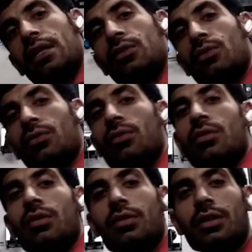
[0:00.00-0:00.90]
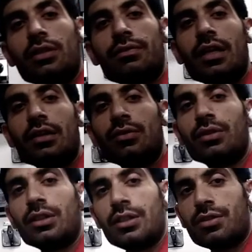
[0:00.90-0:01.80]
value, current value
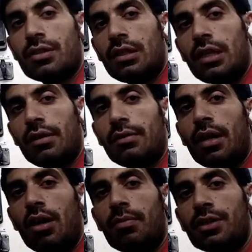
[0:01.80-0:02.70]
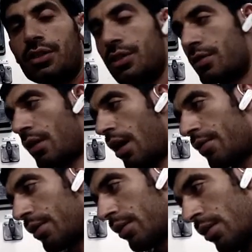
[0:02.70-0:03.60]
in this relay, how much is
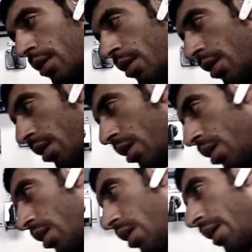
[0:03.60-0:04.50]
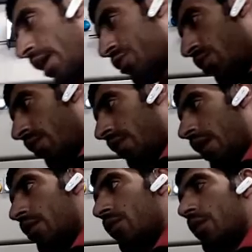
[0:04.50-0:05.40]
our actual
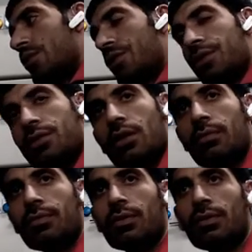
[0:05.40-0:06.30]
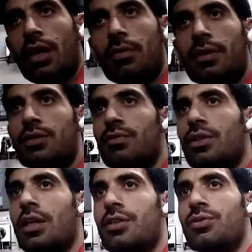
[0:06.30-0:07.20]
value in system, how much
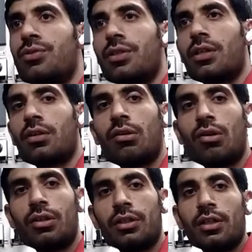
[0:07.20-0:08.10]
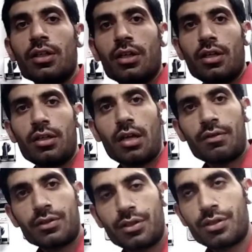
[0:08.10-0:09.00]
we are using load in
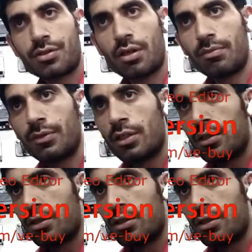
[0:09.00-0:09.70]
our system.